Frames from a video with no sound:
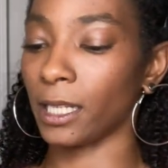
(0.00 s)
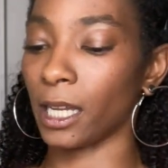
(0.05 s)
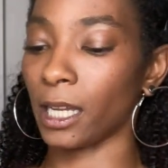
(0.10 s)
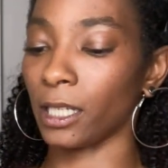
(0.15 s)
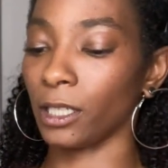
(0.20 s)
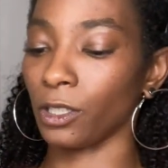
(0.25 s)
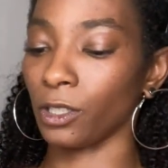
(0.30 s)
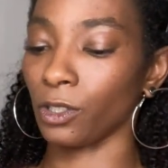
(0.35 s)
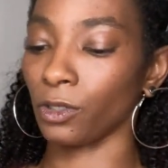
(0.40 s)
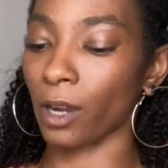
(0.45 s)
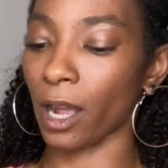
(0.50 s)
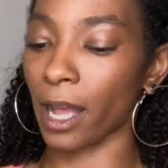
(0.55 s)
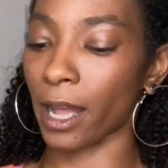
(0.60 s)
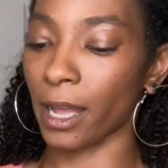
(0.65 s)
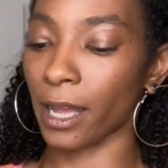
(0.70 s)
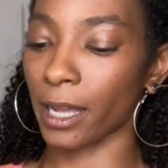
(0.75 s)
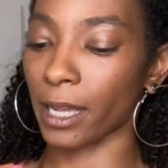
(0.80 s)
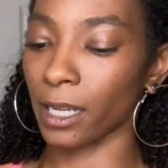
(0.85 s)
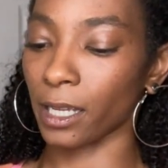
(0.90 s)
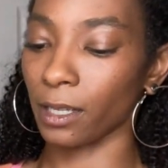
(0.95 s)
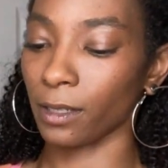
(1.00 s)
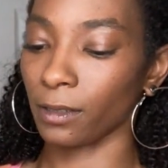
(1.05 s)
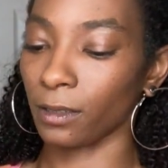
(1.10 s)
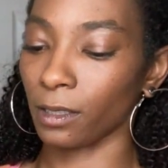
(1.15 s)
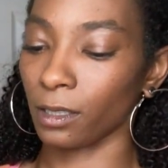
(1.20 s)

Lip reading: does dry